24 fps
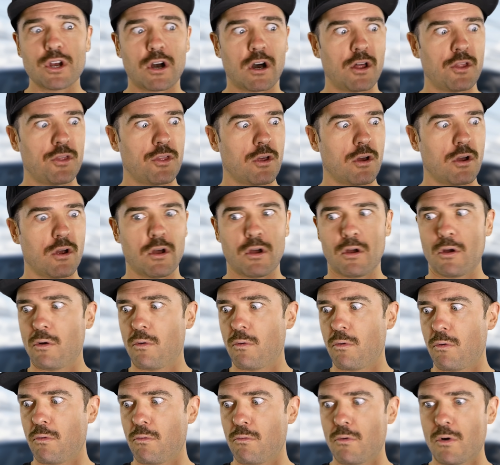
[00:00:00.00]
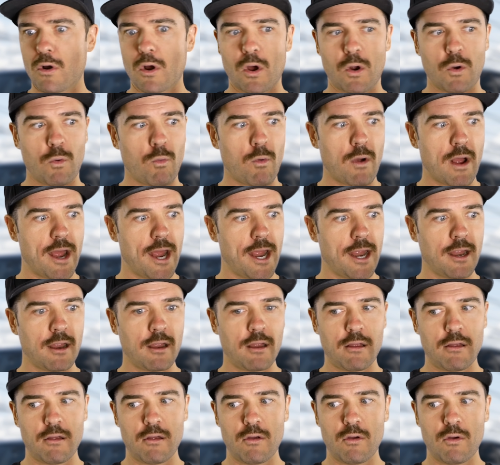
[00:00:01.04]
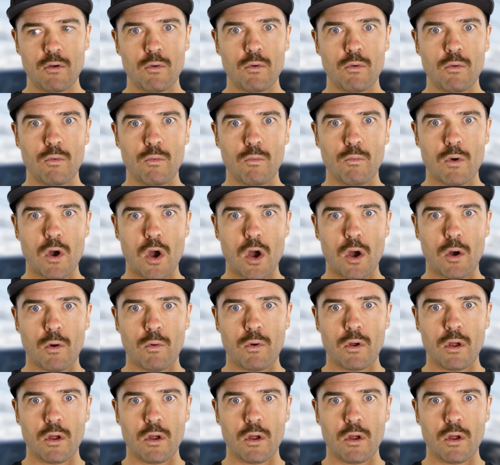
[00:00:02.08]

on the roadway. Whoa.